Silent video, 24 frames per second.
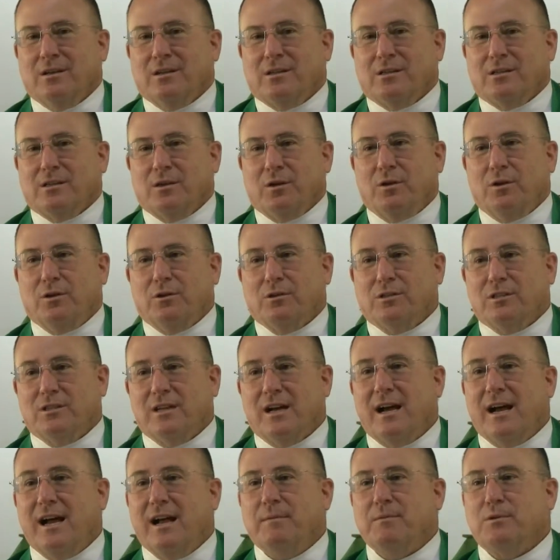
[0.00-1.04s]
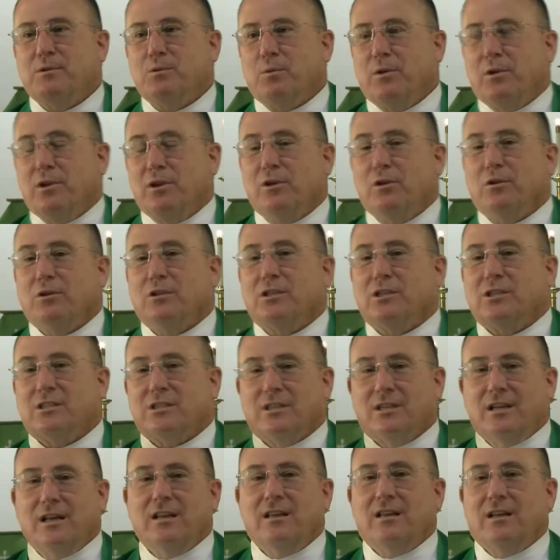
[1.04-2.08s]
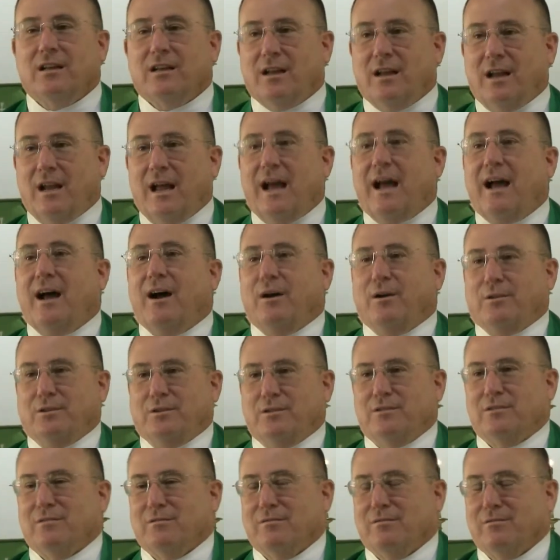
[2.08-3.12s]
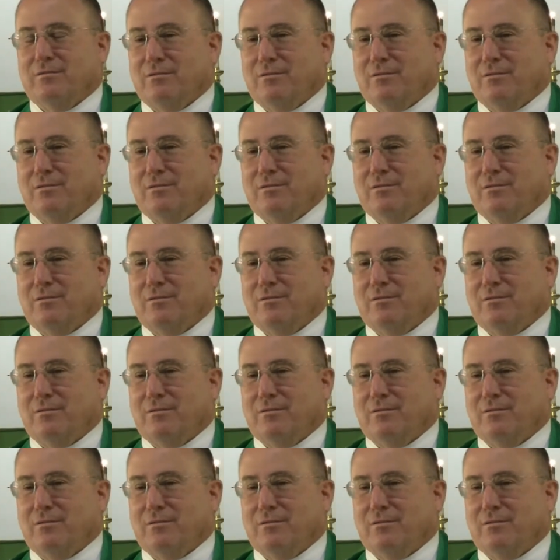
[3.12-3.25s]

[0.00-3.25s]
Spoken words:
So there's times when you're just in the clouds,